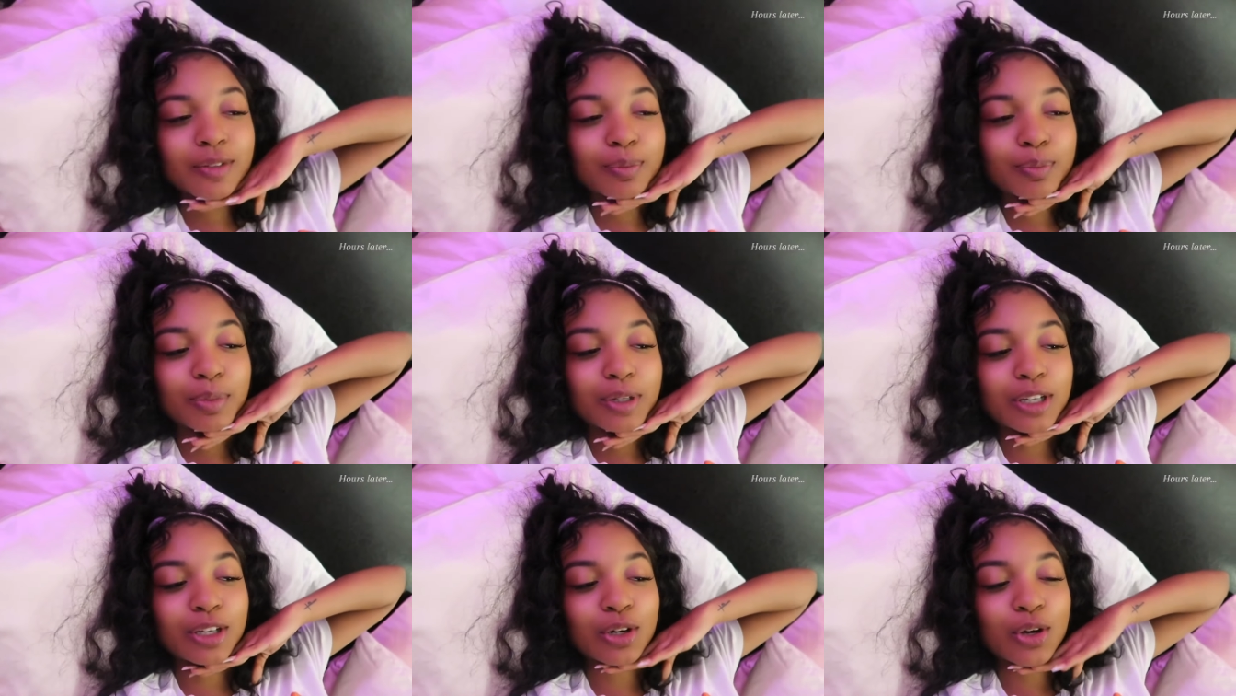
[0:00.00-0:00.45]

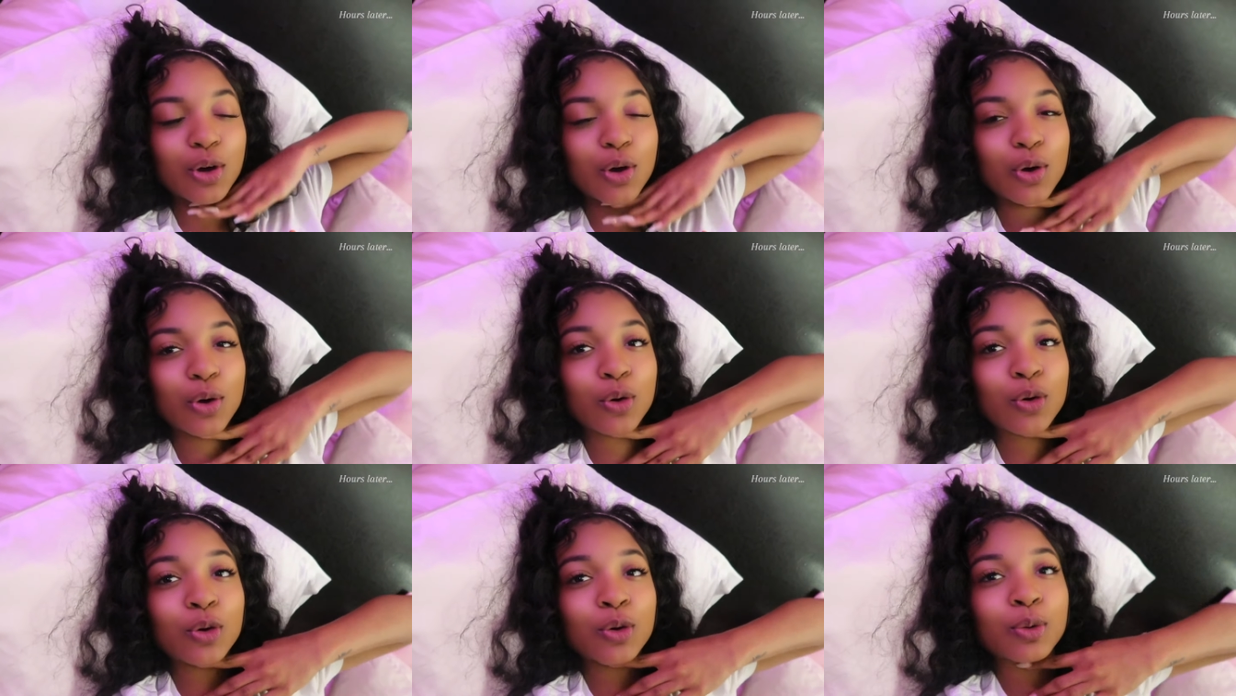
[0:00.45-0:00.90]
I've been
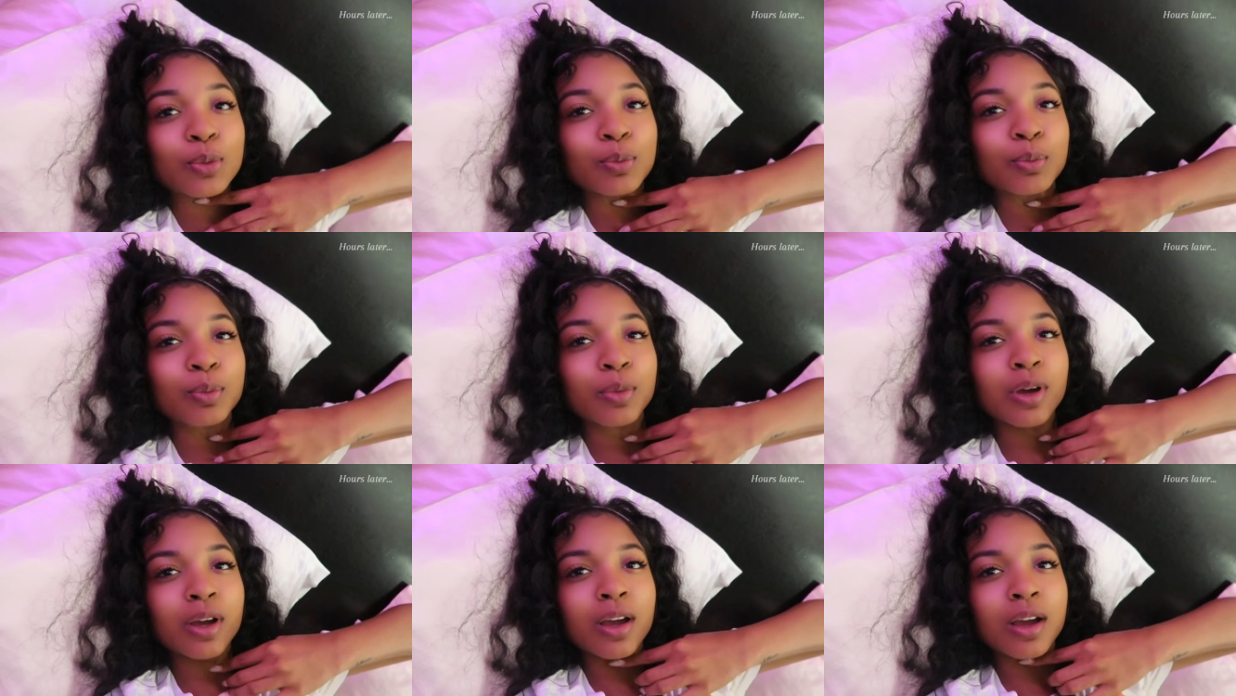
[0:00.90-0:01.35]

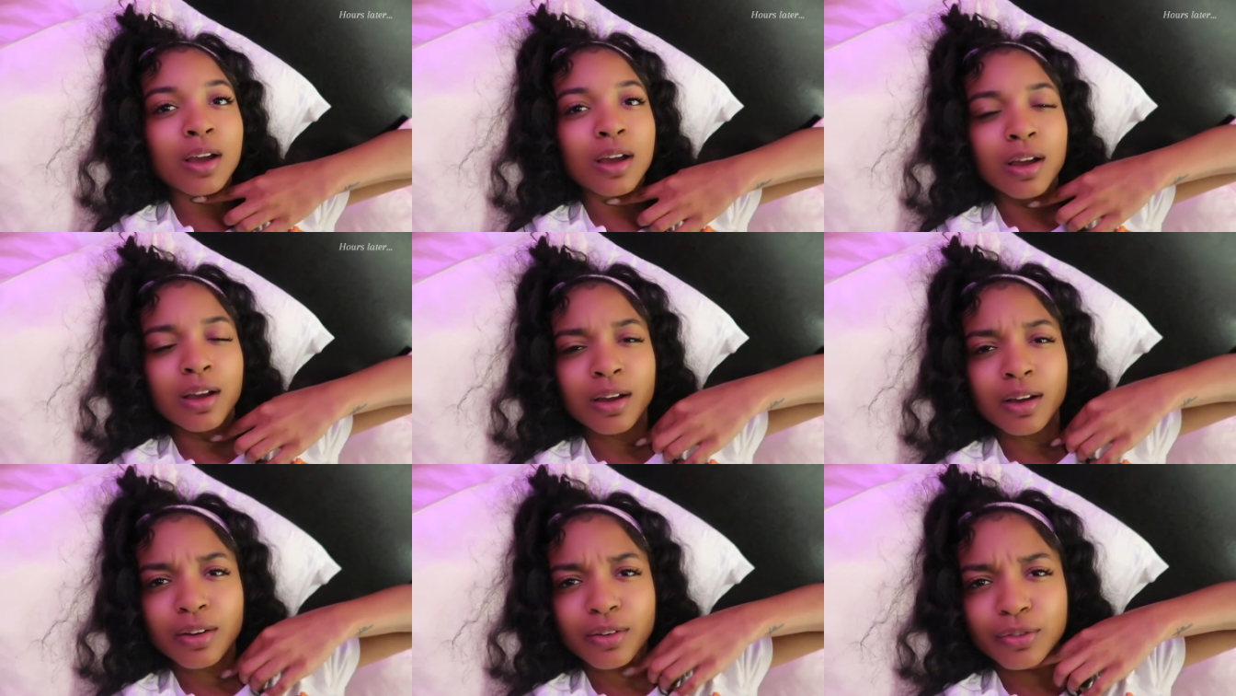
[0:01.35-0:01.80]
home
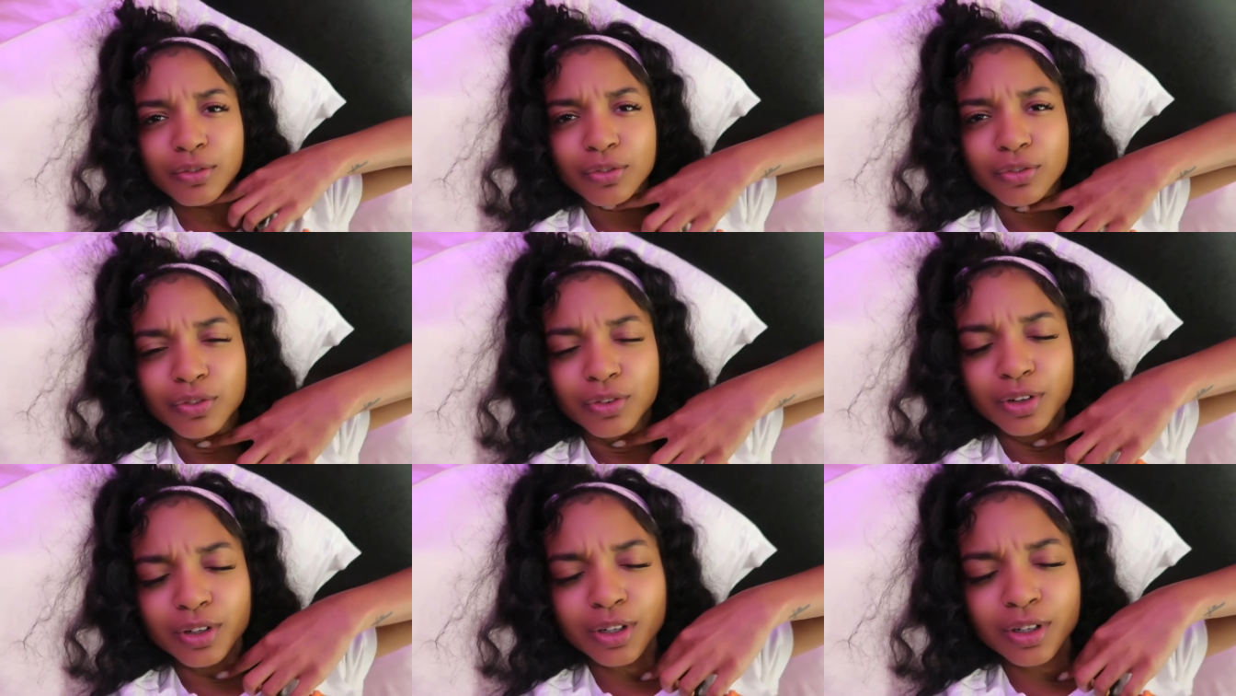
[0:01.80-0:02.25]

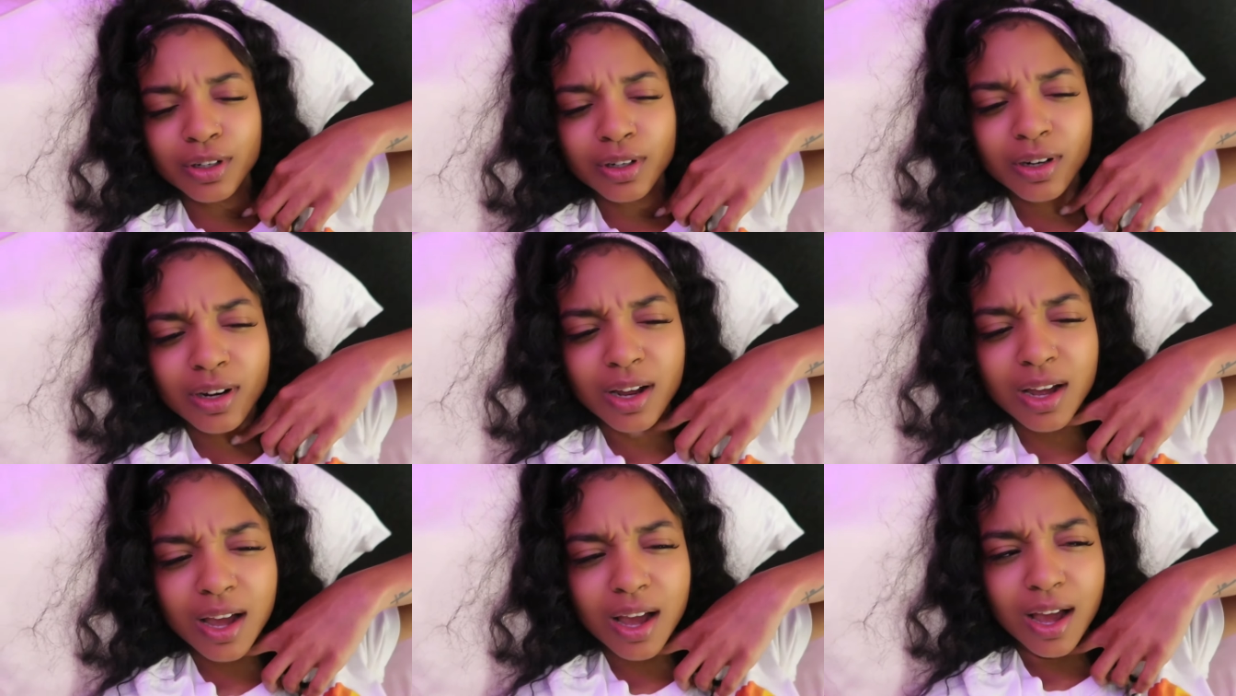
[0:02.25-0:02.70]

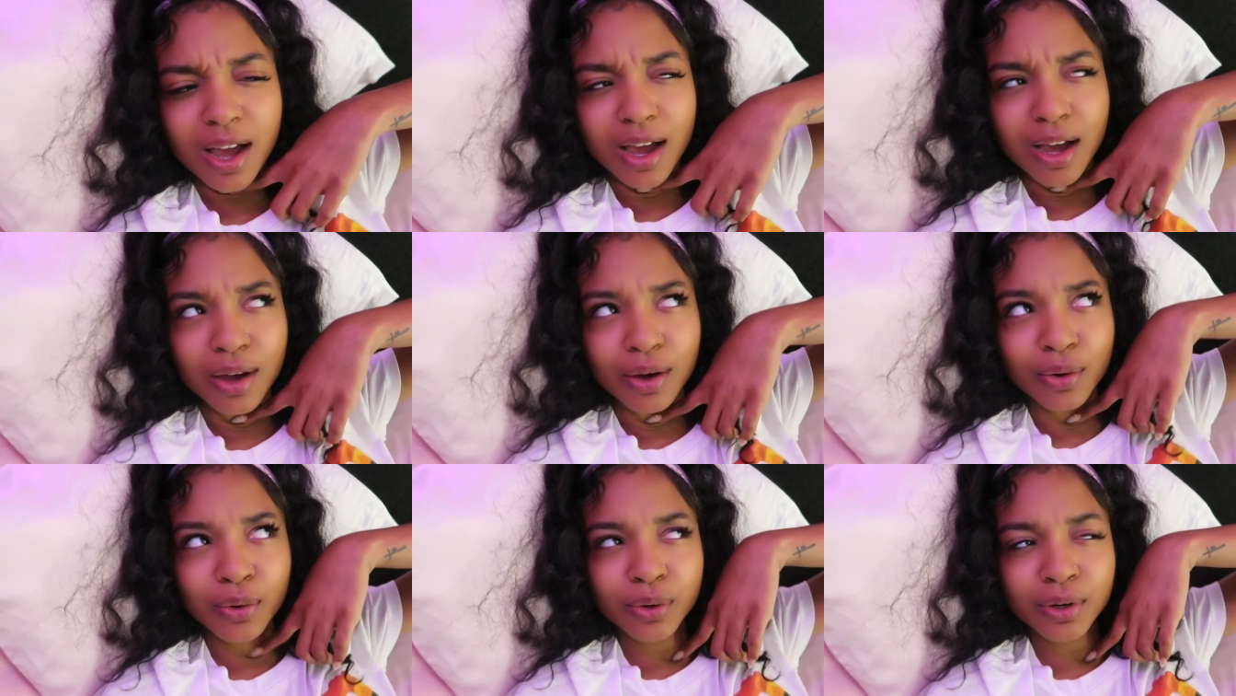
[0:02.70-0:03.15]
for
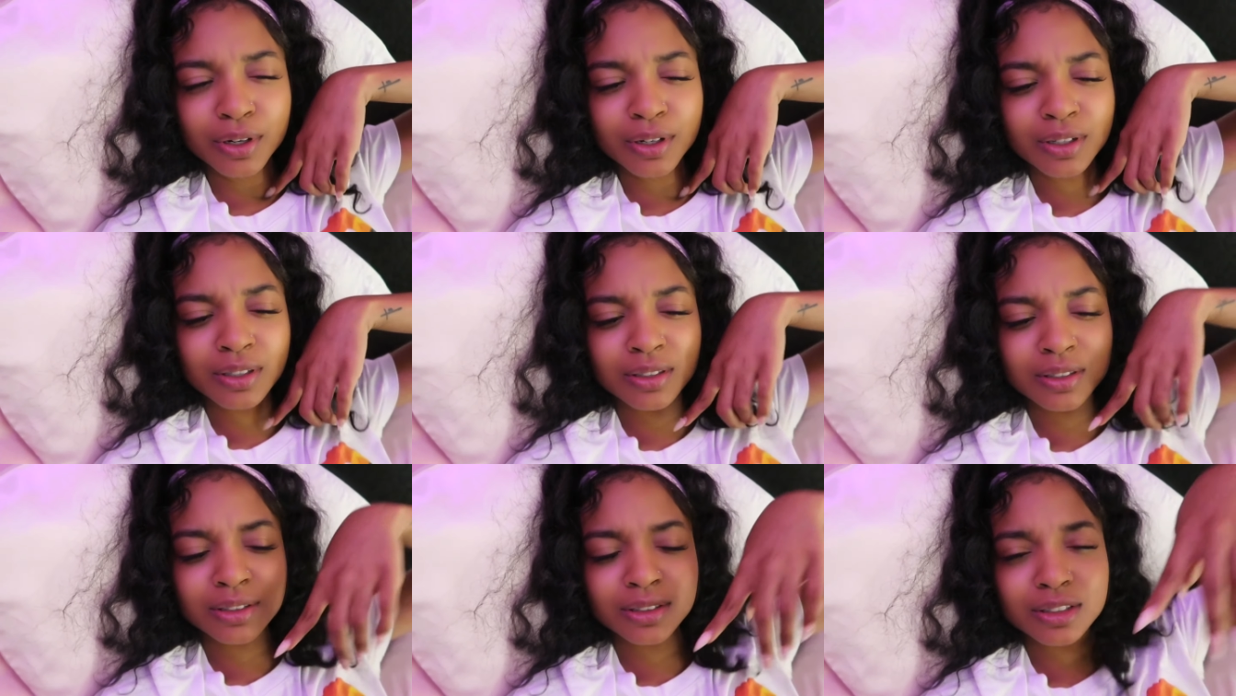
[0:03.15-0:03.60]

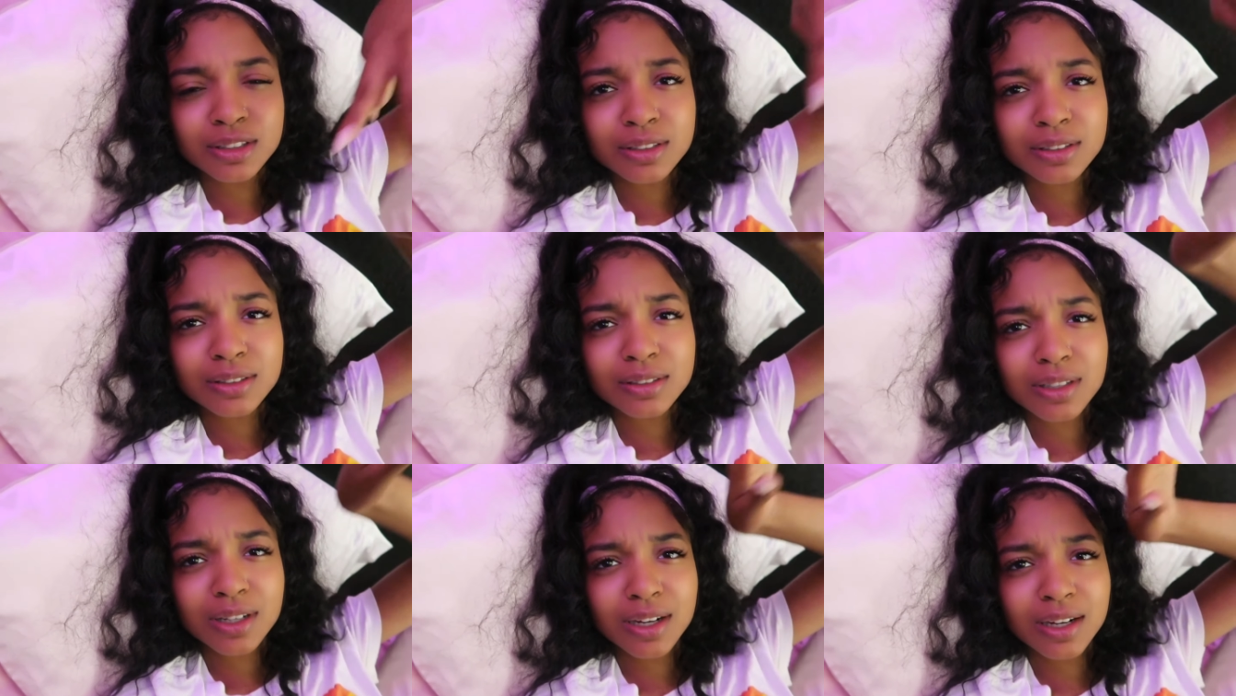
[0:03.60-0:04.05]
hours.